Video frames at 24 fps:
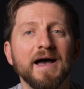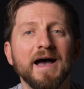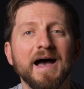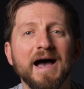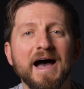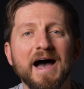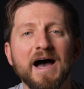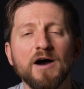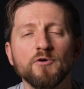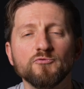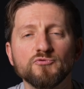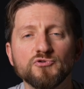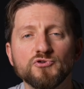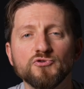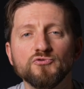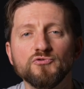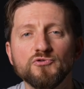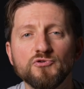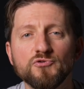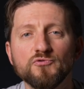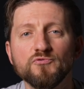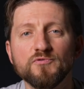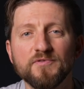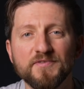how do
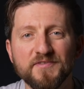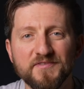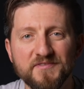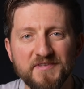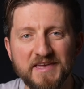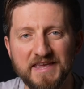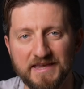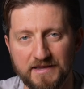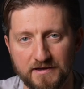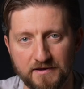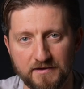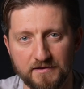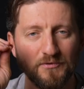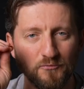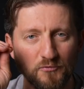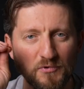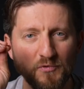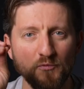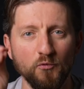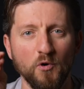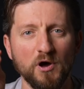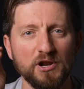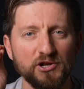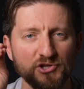you think? We
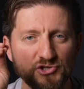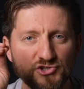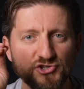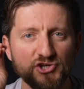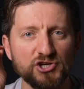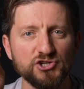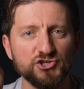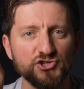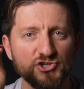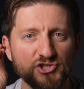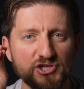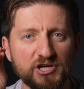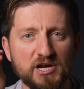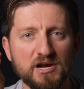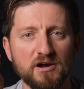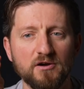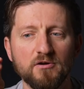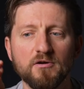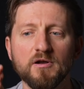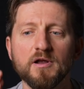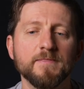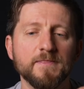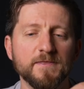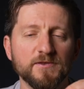want to just
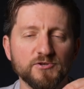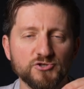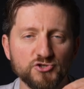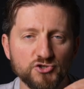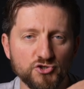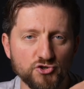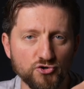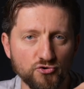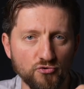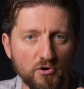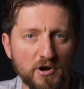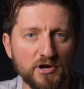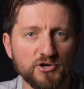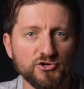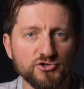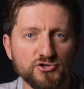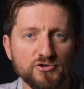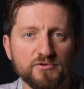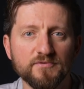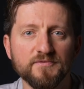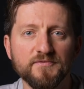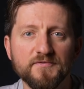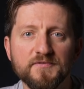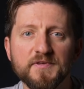share the
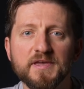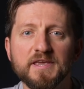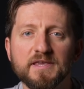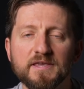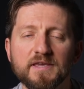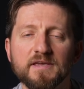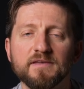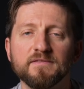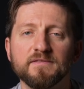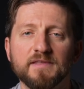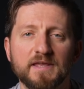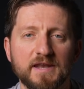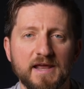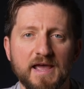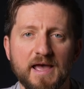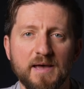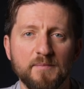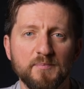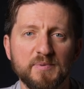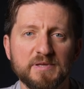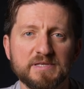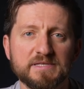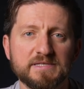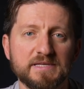structured thinking that
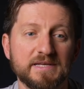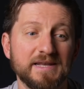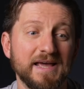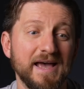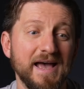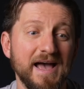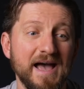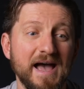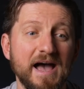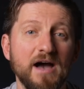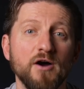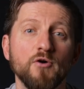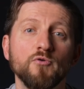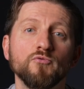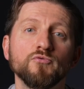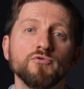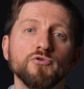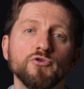happens and how